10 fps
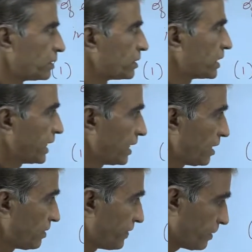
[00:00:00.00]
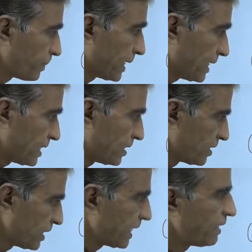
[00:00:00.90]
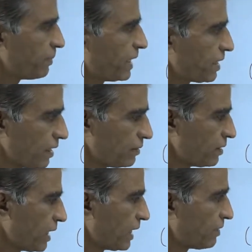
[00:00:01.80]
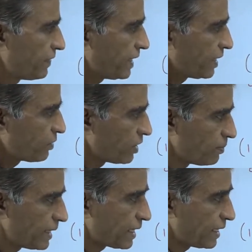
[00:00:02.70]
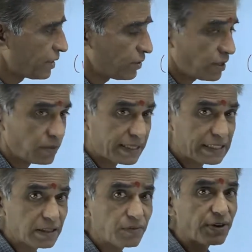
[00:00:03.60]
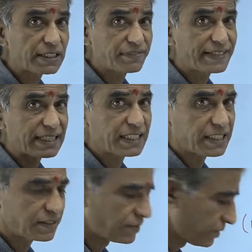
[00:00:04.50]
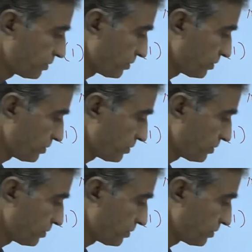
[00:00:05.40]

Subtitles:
Sin alpha plus sin beta. Alpha equal to beta equal to how much? 45 degrees.